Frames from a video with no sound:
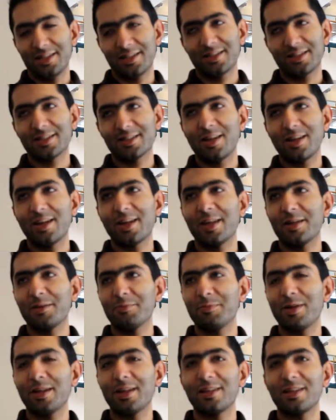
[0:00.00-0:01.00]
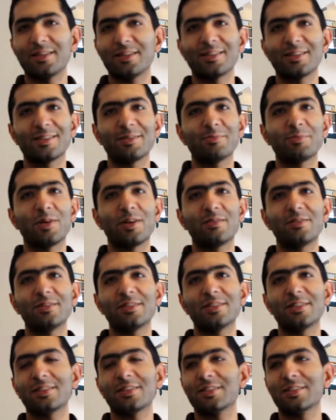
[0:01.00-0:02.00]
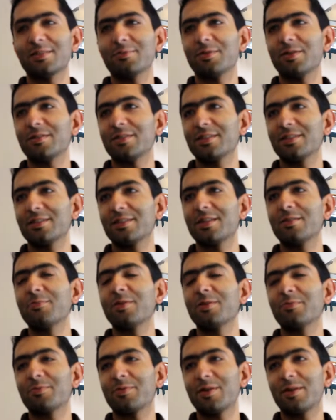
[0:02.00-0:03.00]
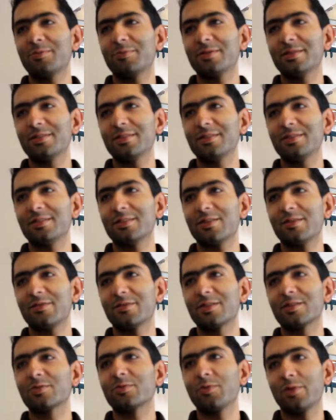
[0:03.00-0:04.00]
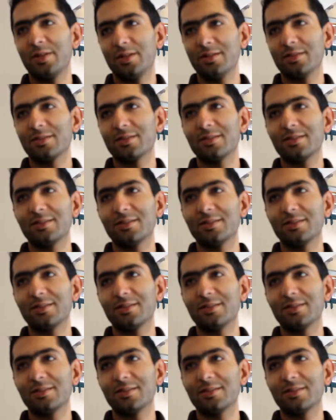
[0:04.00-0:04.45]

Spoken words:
Yes, I am, and my research is about the thermal properties of the soils.